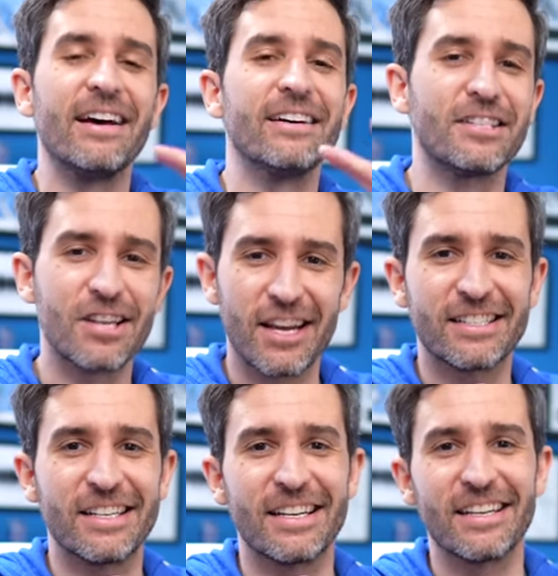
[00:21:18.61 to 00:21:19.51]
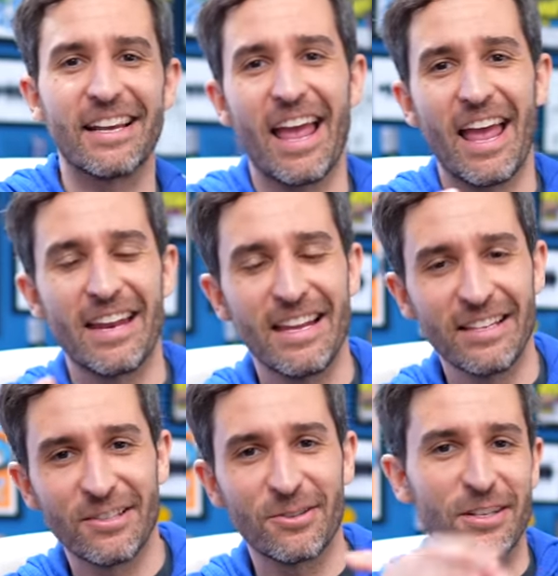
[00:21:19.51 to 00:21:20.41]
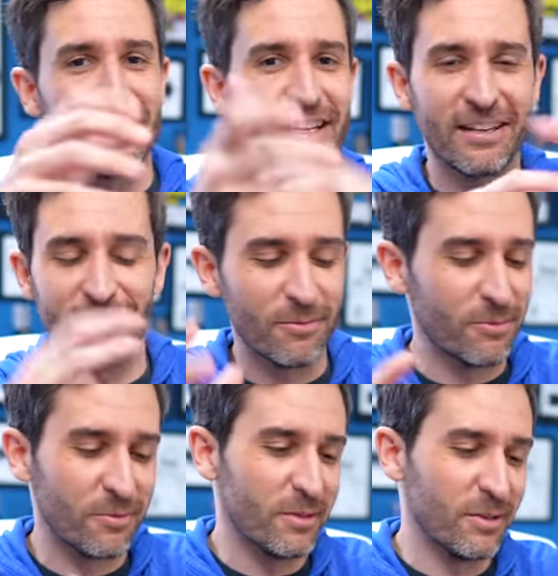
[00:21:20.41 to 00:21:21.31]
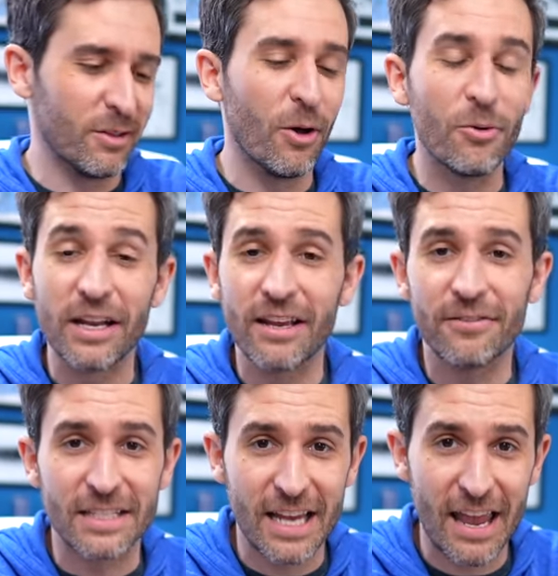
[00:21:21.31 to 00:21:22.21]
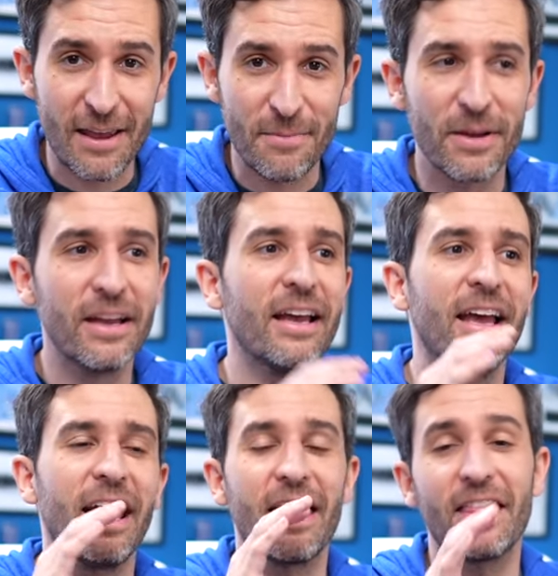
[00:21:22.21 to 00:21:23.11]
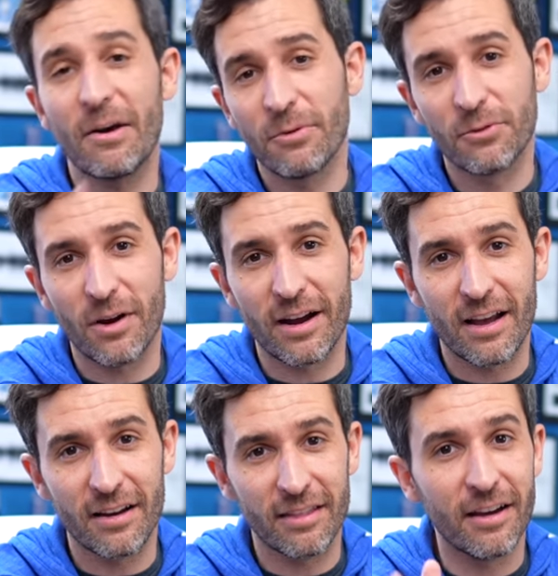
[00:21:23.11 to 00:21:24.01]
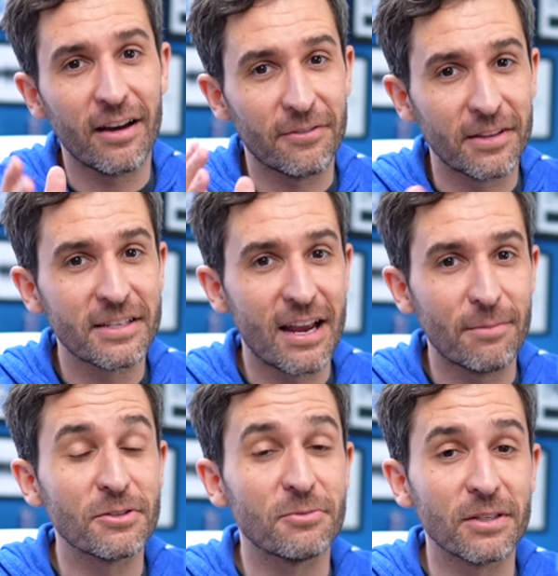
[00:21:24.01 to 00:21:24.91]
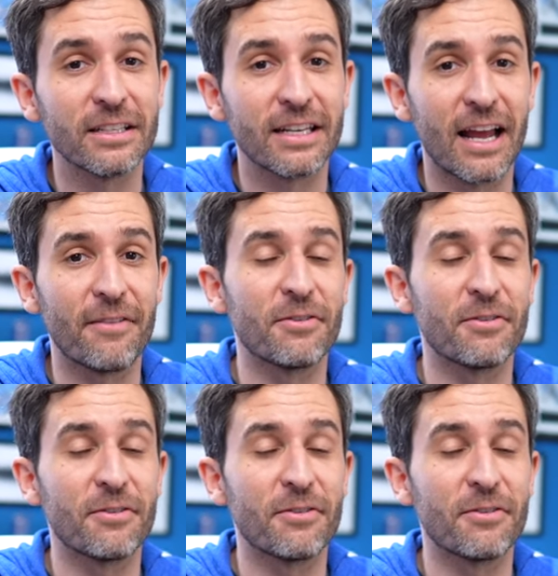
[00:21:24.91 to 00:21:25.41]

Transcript: ejecting and inserting and loading of a tape. And that was where I kind of thought, if this camera is really gonna have